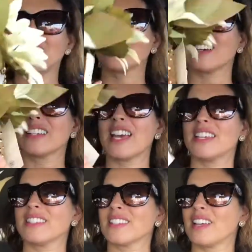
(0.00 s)
It's
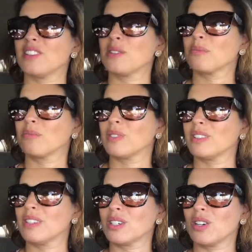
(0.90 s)
again, it's got
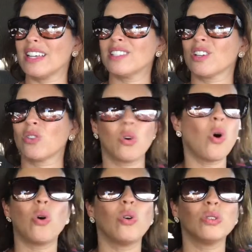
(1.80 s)
the it's
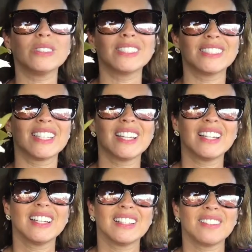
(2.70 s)
golds
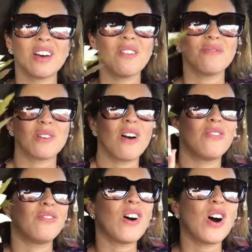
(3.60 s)
of a
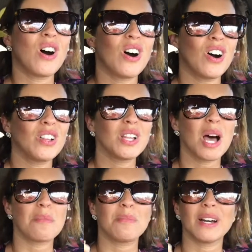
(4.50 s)
fall,
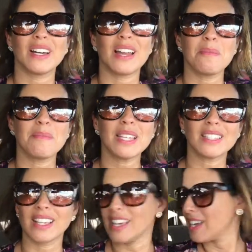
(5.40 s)
but I'm
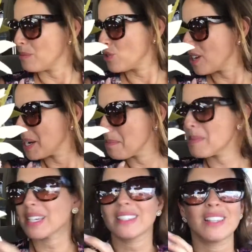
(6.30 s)
trying to
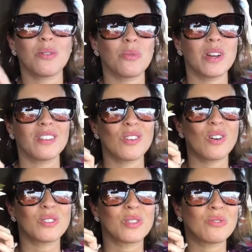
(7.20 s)
mix it with
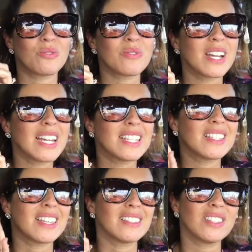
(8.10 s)
also
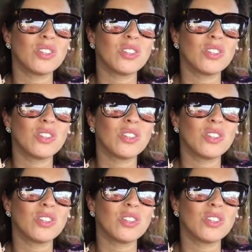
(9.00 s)
grays and